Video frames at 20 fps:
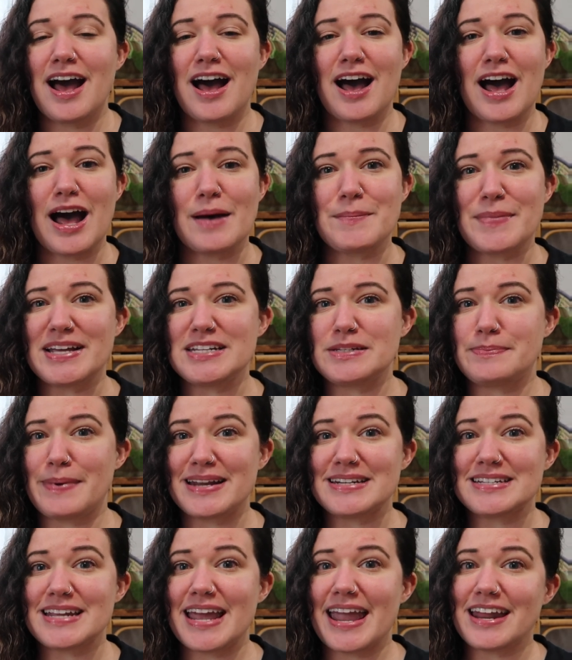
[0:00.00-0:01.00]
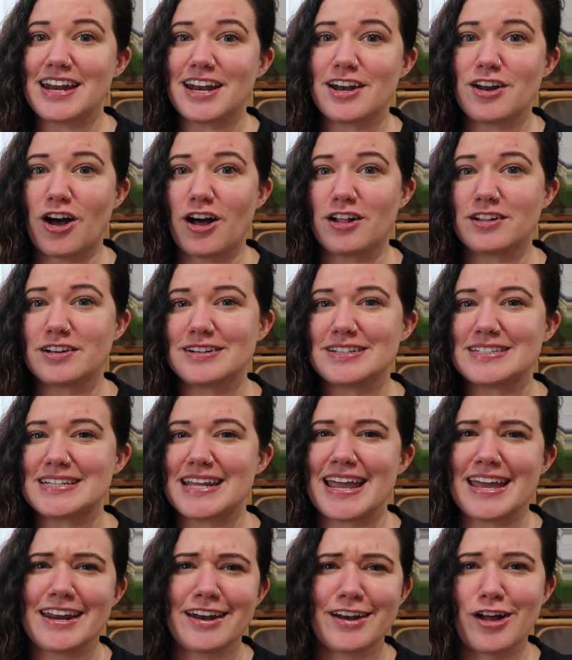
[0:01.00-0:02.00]
I spent
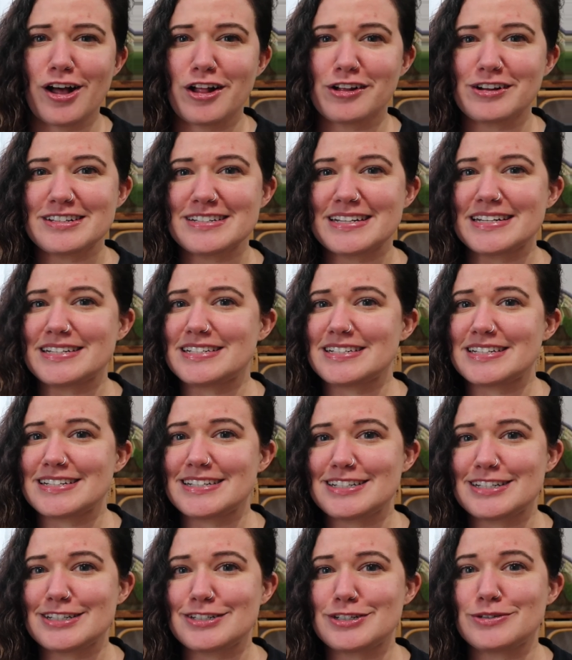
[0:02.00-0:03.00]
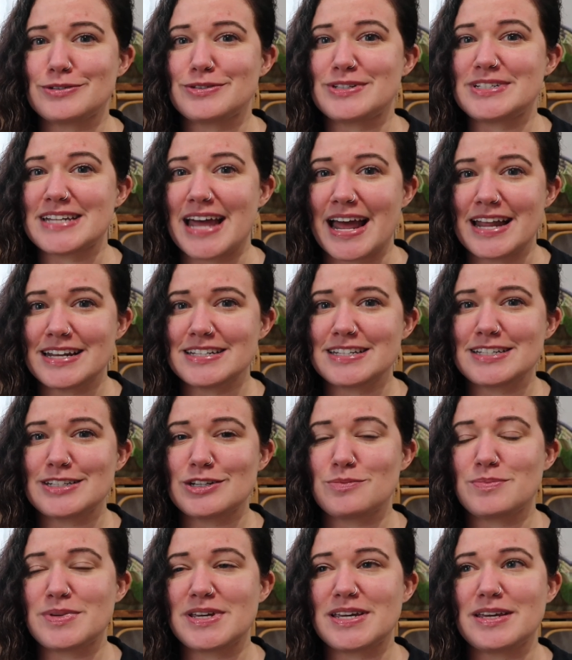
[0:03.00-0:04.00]
$80.62
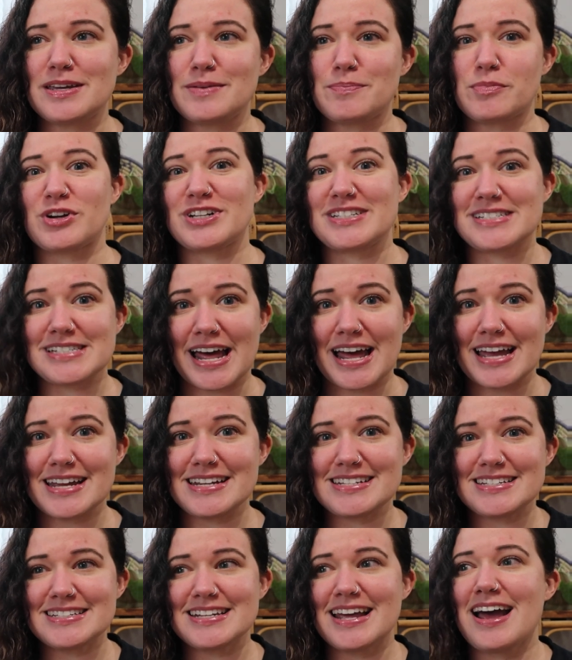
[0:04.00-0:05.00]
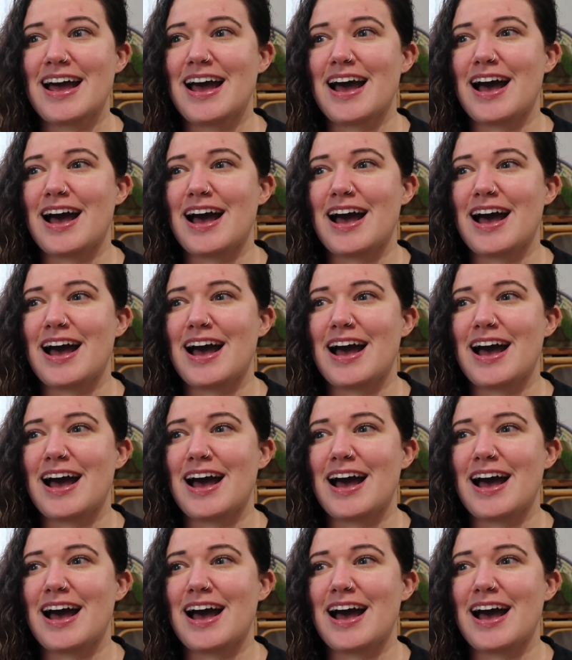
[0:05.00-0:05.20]
to be precise.